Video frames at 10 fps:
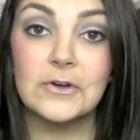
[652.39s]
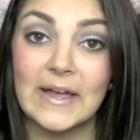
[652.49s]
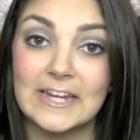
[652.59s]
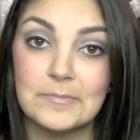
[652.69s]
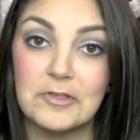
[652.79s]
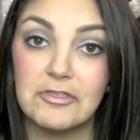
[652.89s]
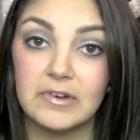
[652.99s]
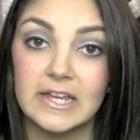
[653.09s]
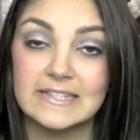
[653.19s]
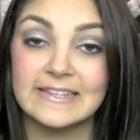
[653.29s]
Okay, number
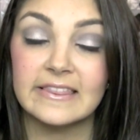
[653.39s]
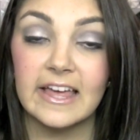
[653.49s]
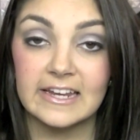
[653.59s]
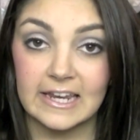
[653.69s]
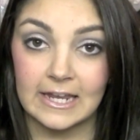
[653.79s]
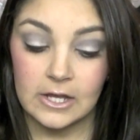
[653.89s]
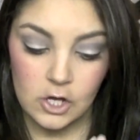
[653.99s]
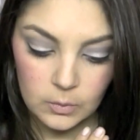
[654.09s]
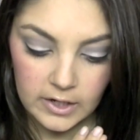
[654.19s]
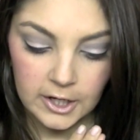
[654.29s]
three is gluttony.
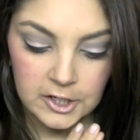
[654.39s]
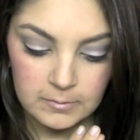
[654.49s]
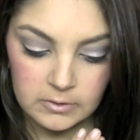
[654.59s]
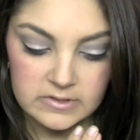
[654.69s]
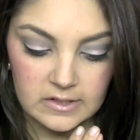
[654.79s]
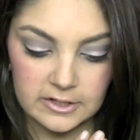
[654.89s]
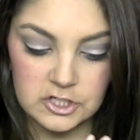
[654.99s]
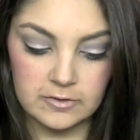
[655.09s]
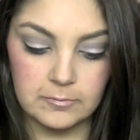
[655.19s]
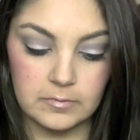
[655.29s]
What are your most delicious